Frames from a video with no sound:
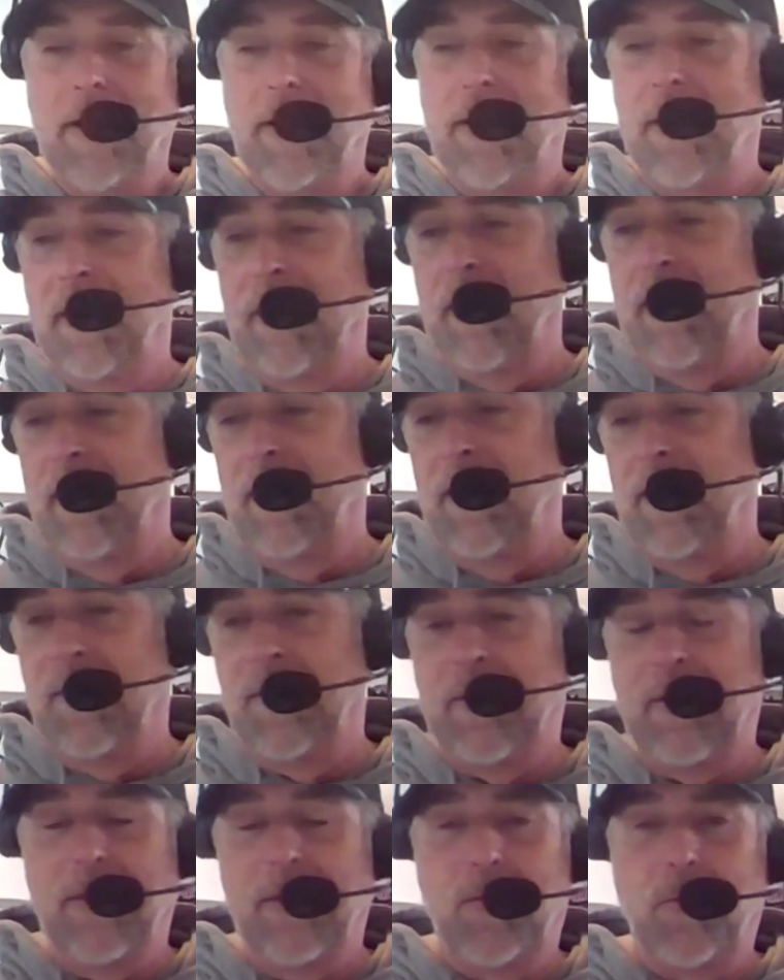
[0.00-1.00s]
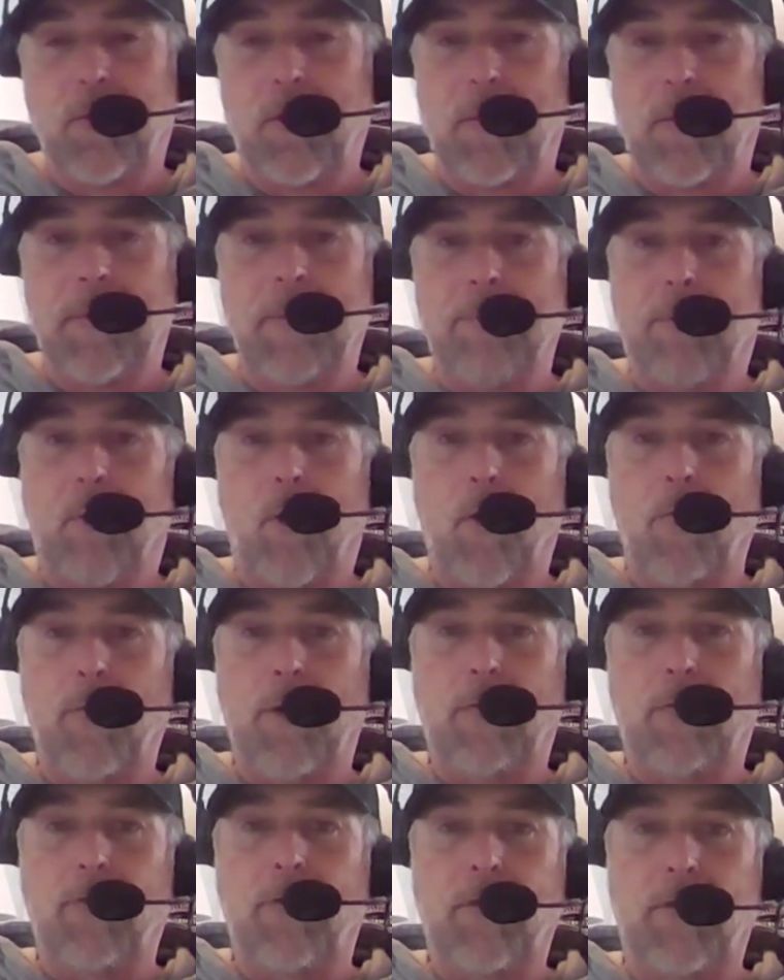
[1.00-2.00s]
This would have been
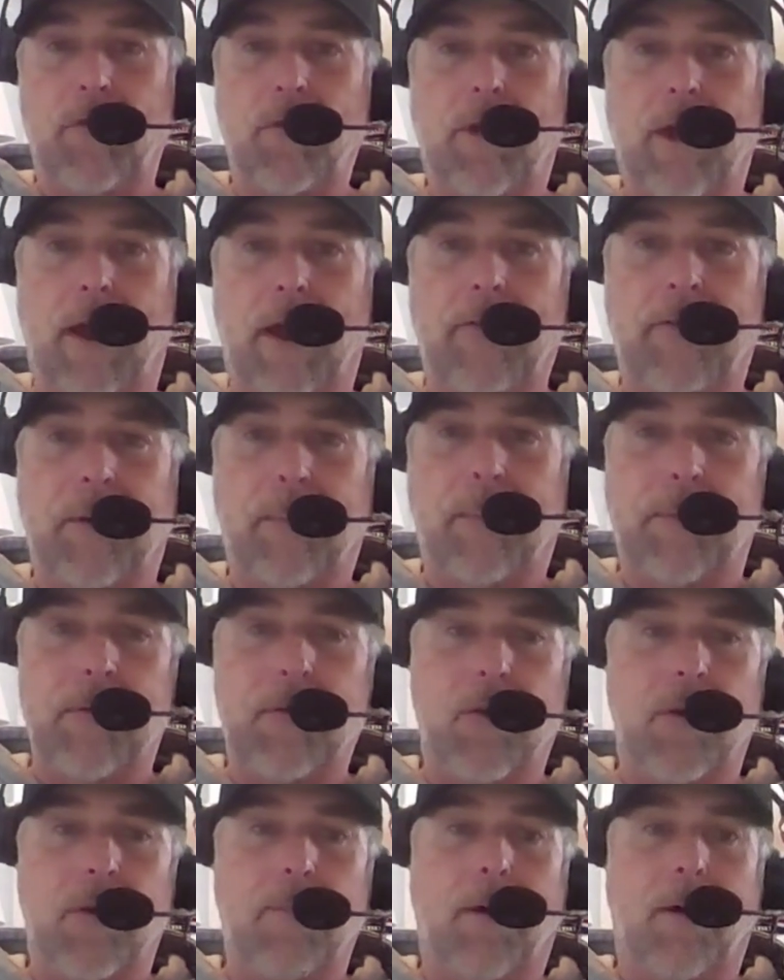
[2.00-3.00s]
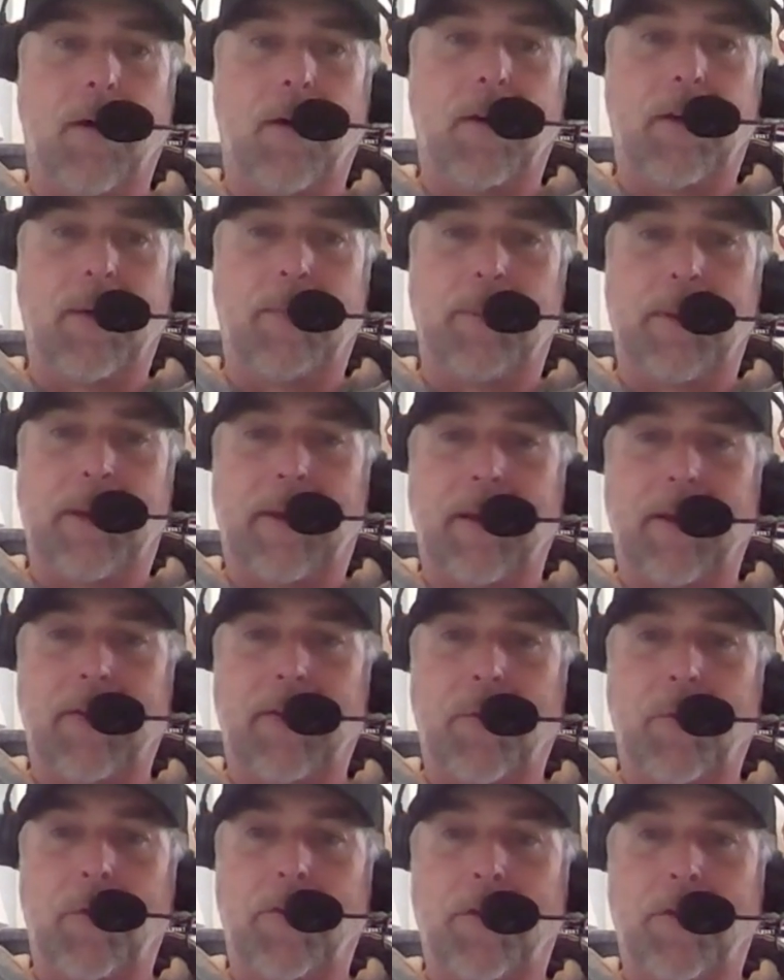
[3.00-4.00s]
perfect for you guys up in your market
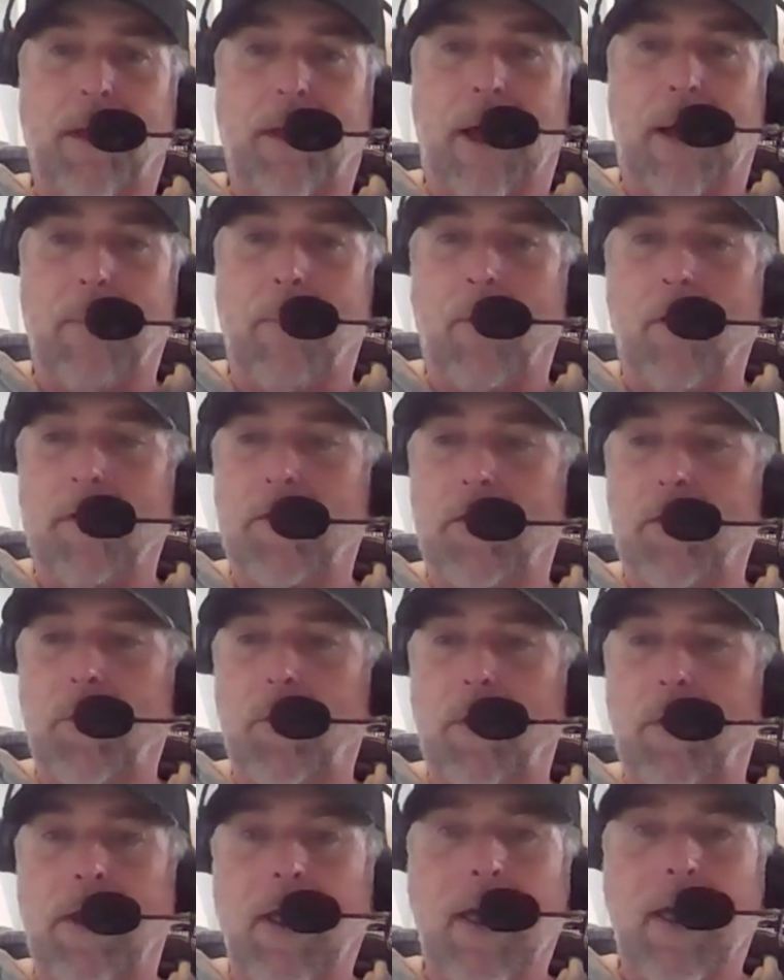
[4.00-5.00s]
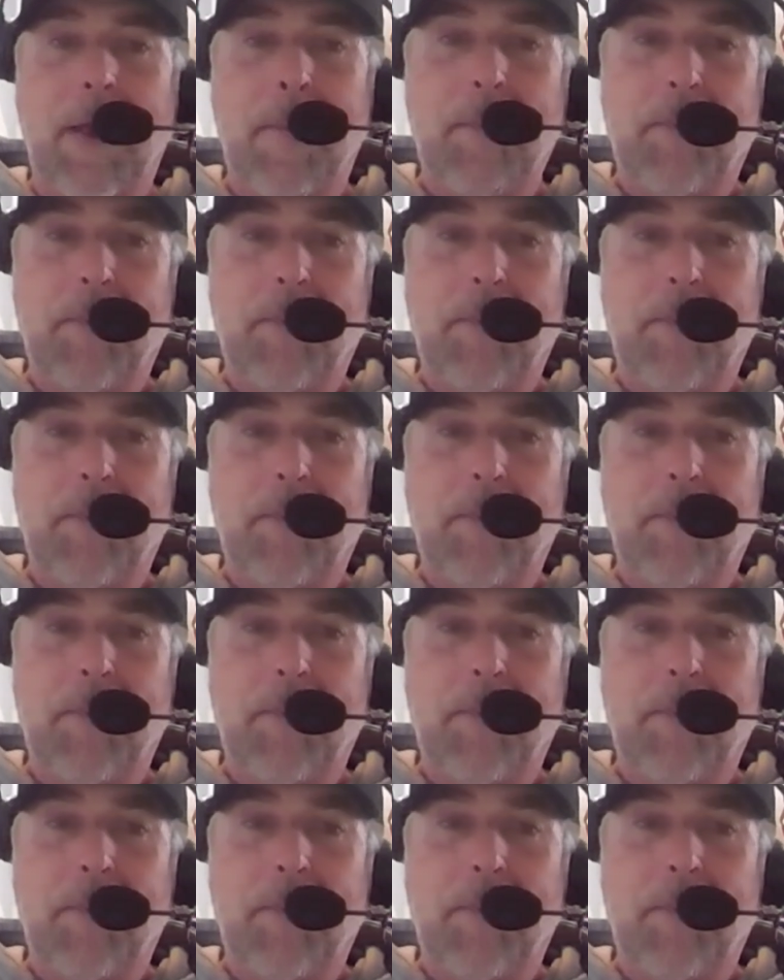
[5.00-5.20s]
because there was a lot more to it,